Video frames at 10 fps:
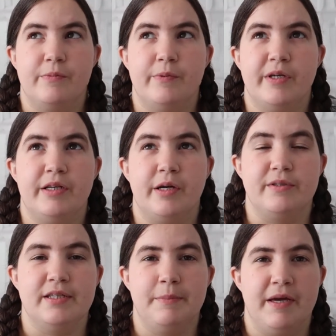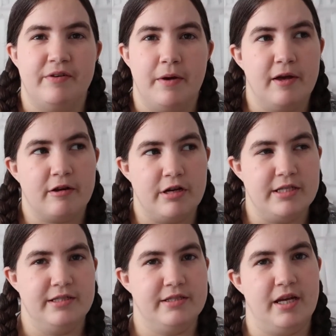I was in a bit of a
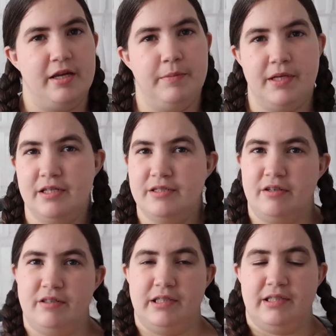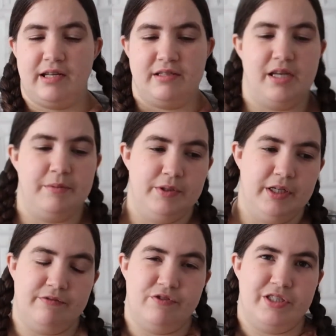crazy state because on Saturday
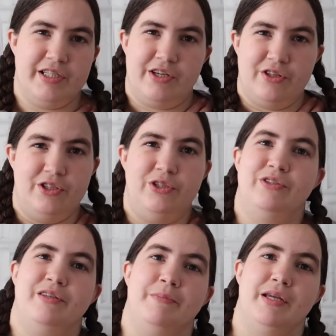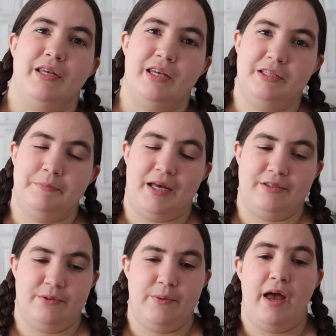morning, unfortunately, I got the news that my nana's
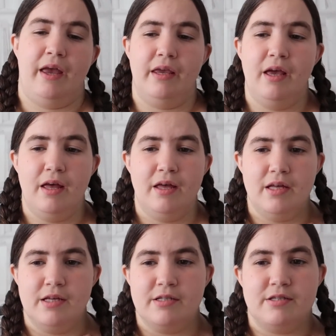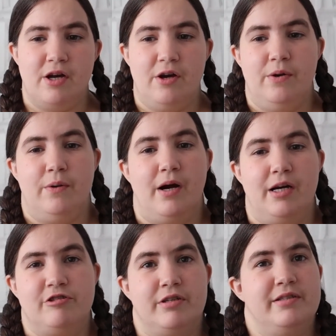passed away. So
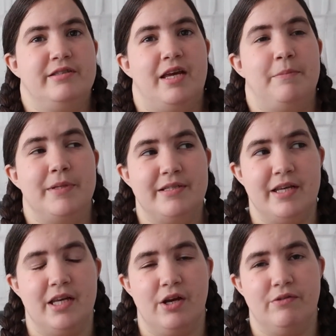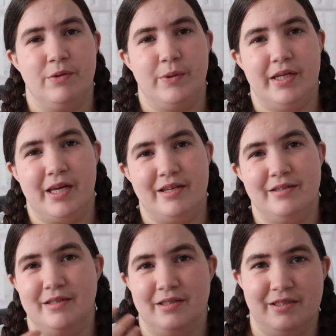I tried to stay busy over the
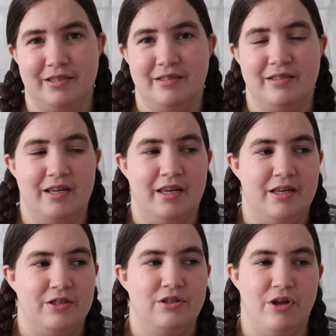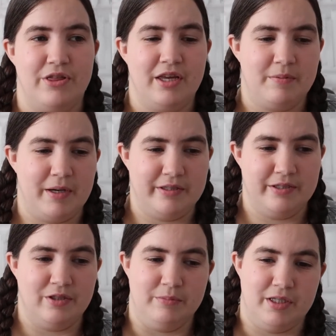weekend and just not think about
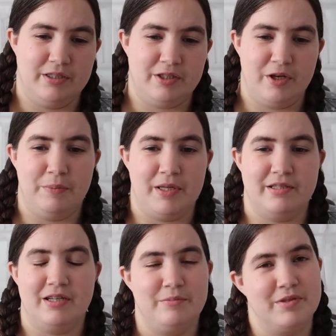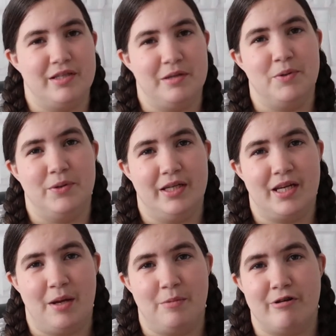it too much. So by the time Sunday morning
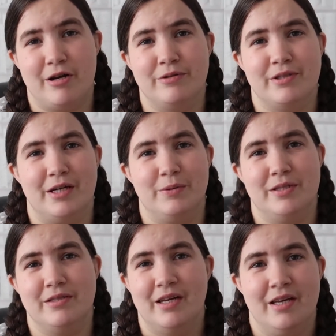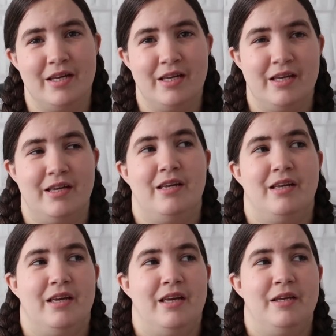came around,
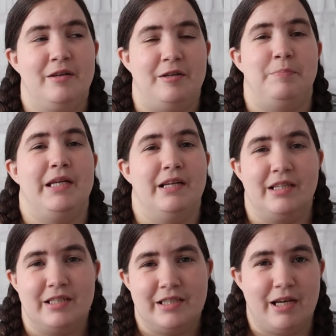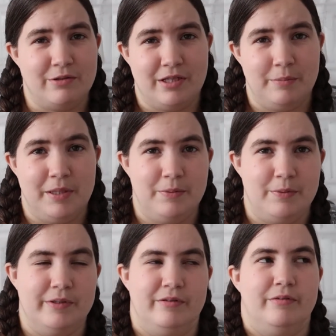I'd been like shouting at
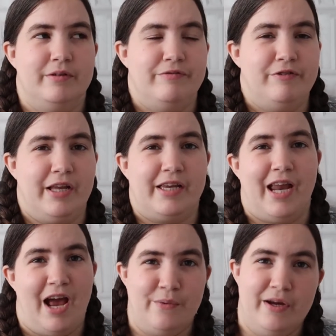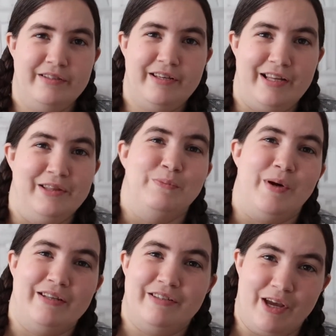people for like an hour, telling them
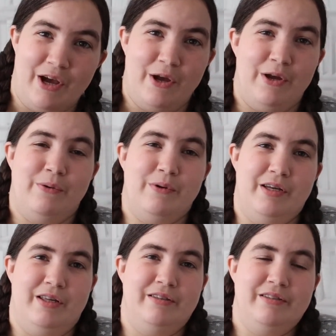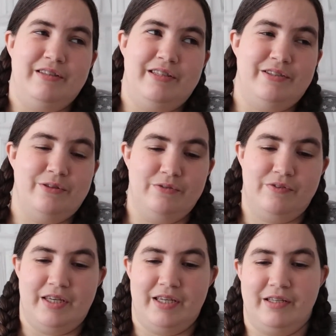where to go and this sort of
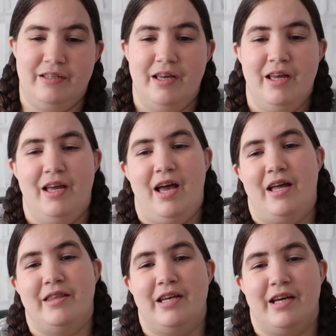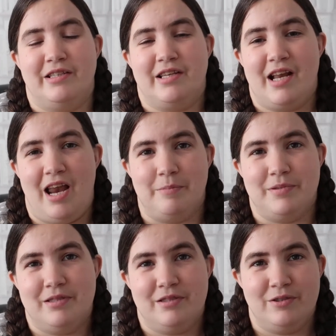thing. And then I'd
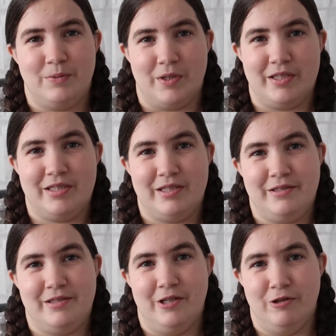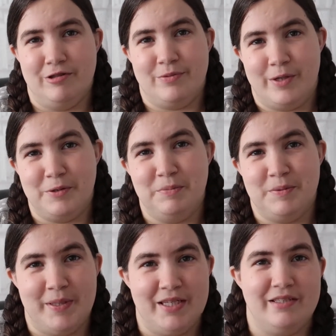collapsed to watch Laura's welcome
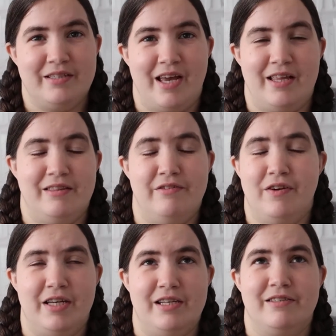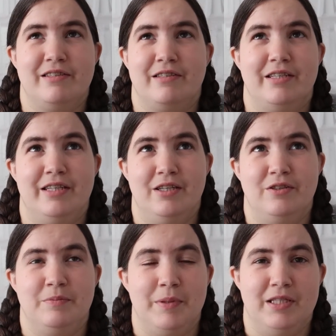speech and the funniest
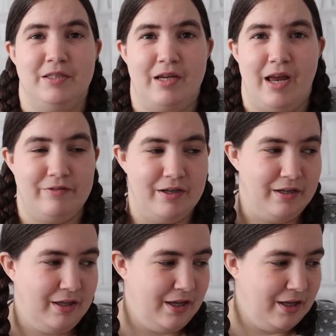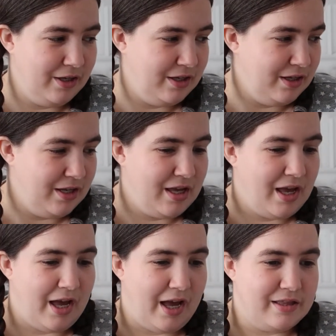keynote speech ever.
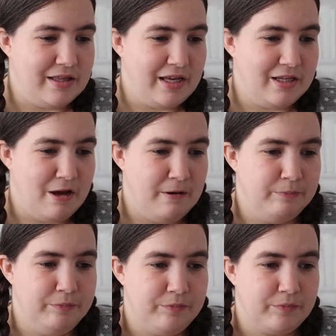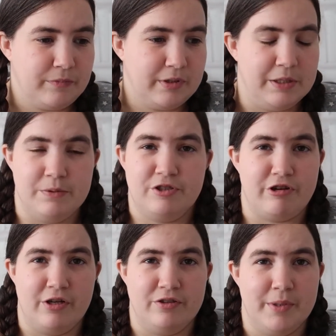And then it was
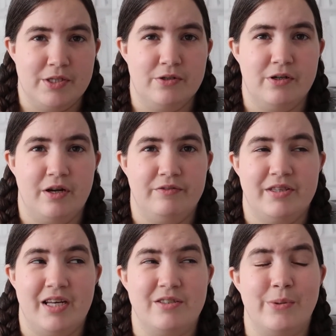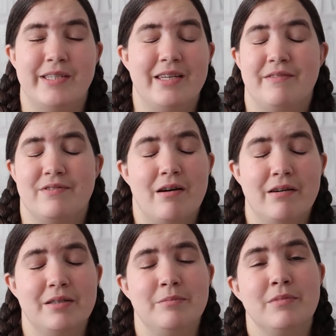straight onto my talk after that, so I didn't have
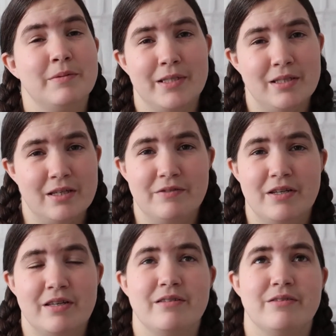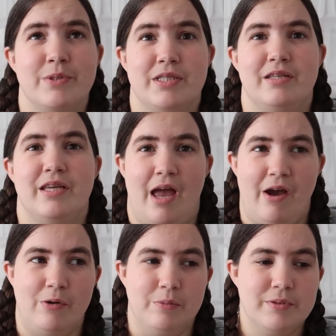time to be nervous, which I think
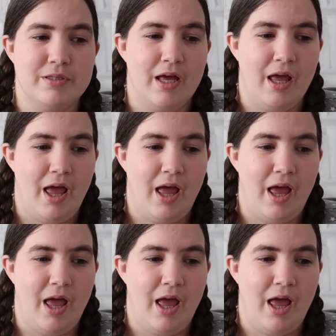helped.